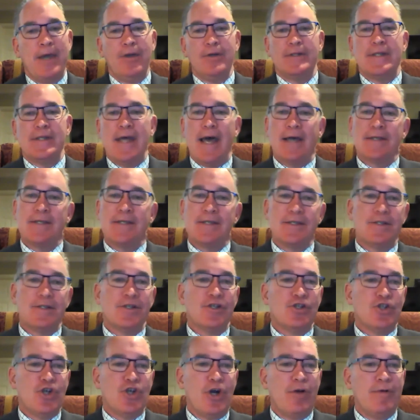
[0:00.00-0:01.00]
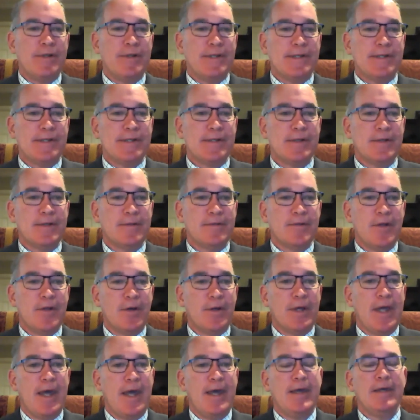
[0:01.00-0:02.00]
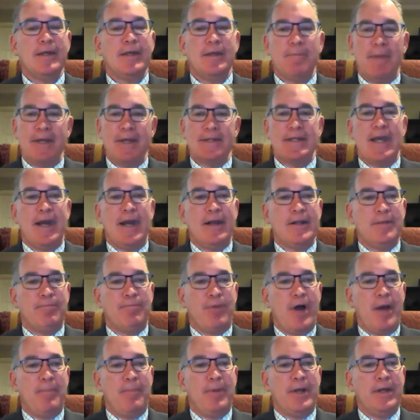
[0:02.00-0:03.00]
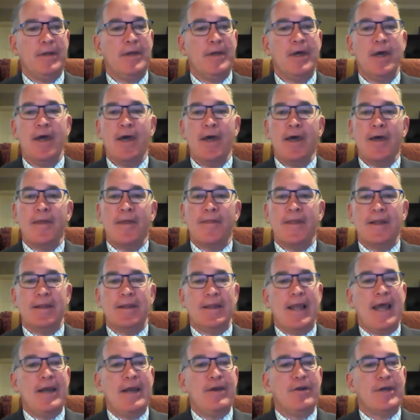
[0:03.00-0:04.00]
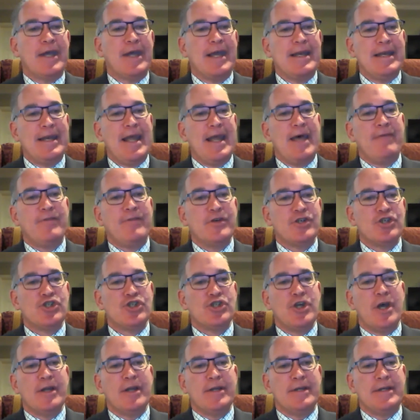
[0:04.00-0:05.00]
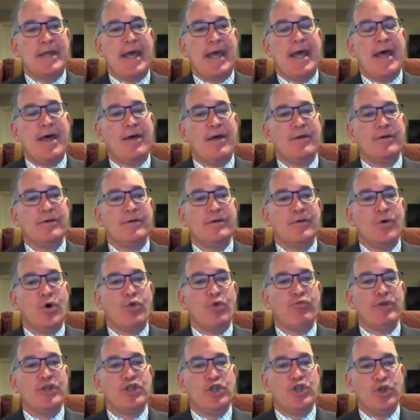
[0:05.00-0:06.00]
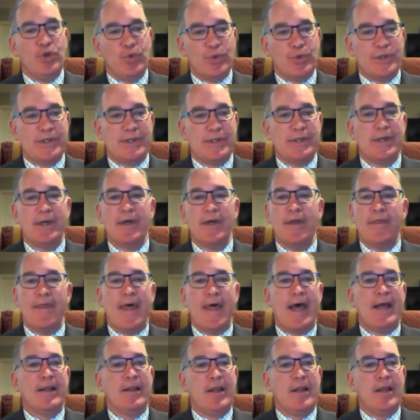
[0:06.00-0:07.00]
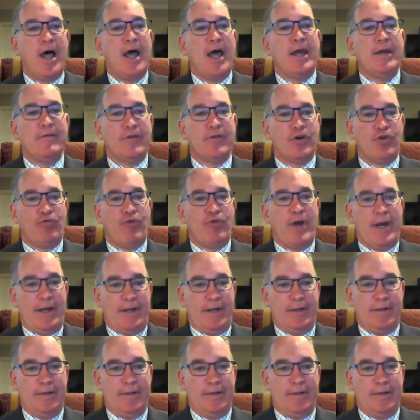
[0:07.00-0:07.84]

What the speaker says: taxes and insurance, okay, you're maintaining the property, the lender can never shut down or reduce that line of credit.